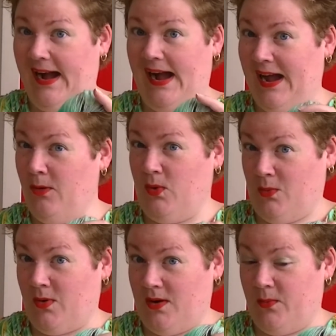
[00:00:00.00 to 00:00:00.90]
I
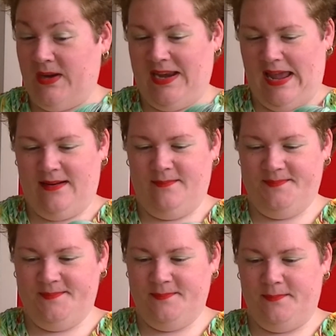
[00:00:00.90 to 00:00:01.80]
wouldn't want to win that,
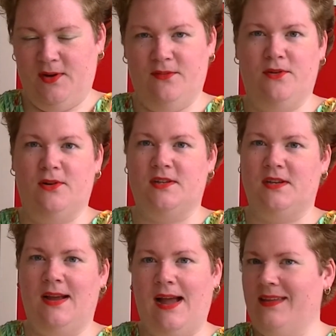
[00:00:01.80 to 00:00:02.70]
but of course
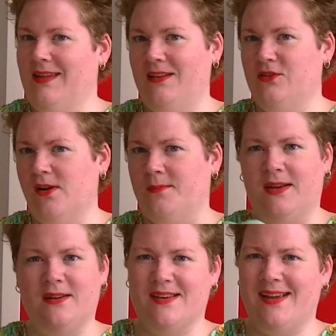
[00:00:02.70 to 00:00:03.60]
I can't join
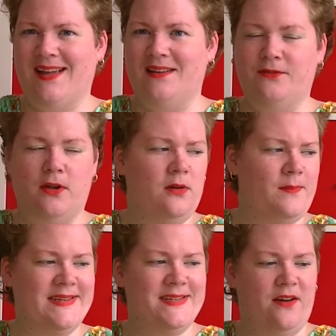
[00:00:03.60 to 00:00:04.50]
because I can't follow
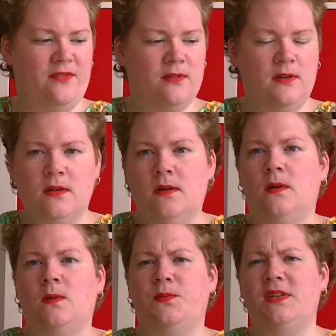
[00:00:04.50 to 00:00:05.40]
myself,
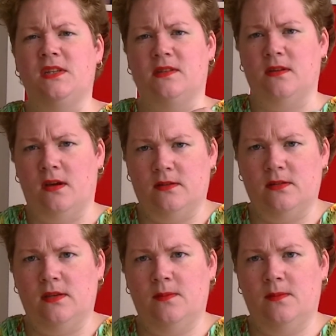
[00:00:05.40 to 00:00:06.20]
which is nasty.